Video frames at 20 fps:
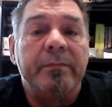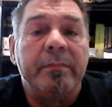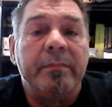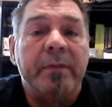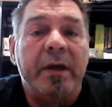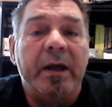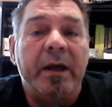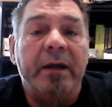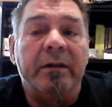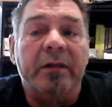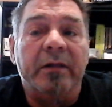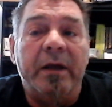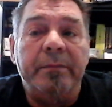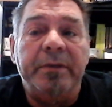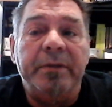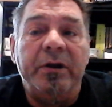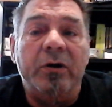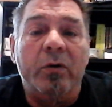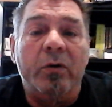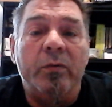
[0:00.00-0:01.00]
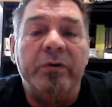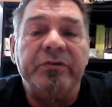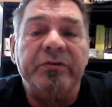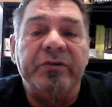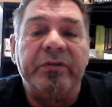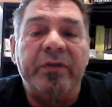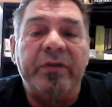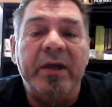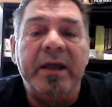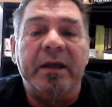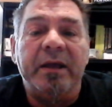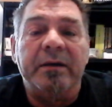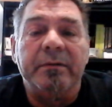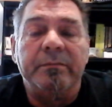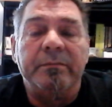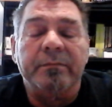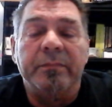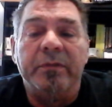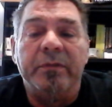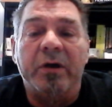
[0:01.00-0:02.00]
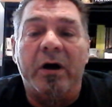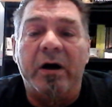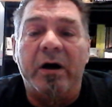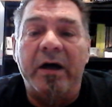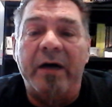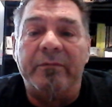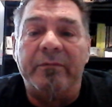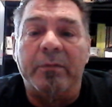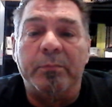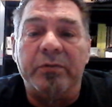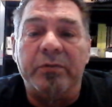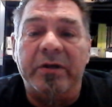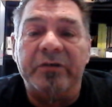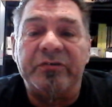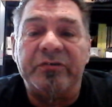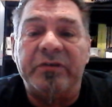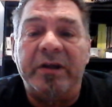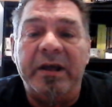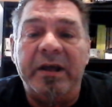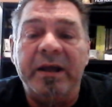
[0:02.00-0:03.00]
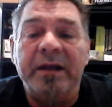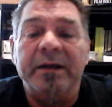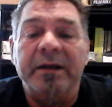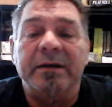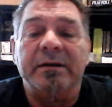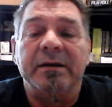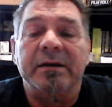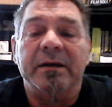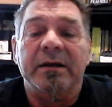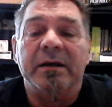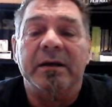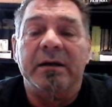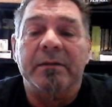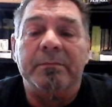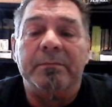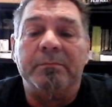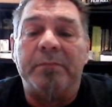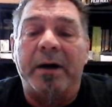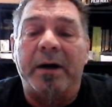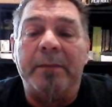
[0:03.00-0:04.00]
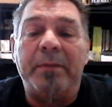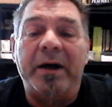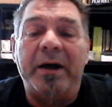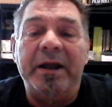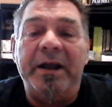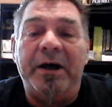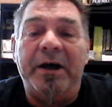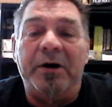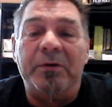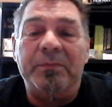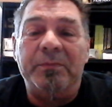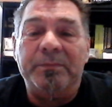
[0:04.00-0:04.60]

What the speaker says: and let me know what you think. Y'all have a blessed day. Bye-bye now.